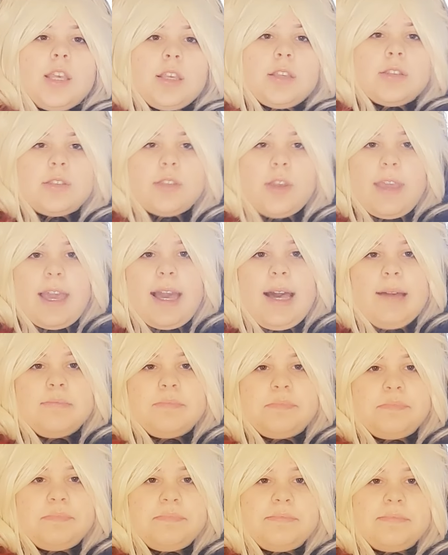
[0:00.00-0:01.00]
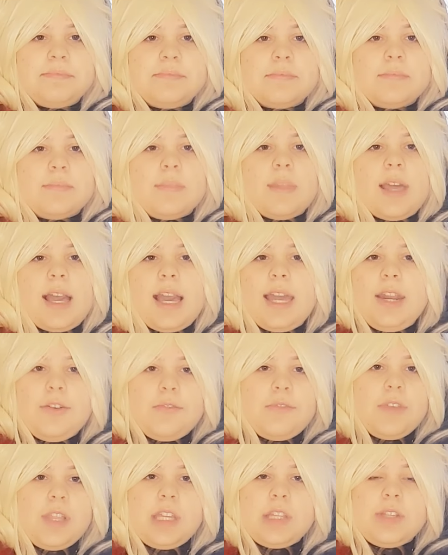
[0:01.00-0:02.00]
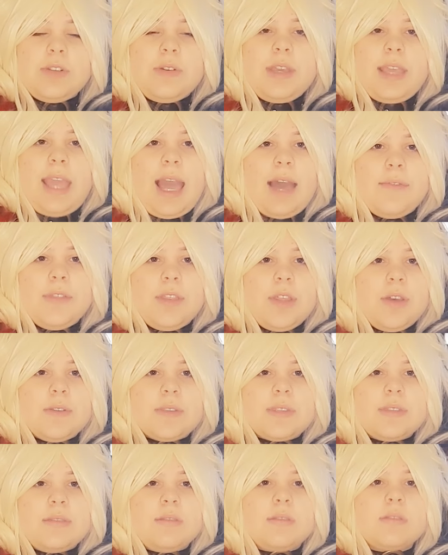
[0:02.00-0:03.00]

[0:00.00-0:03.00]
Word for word: so yeah, I don't feel like doing half of those.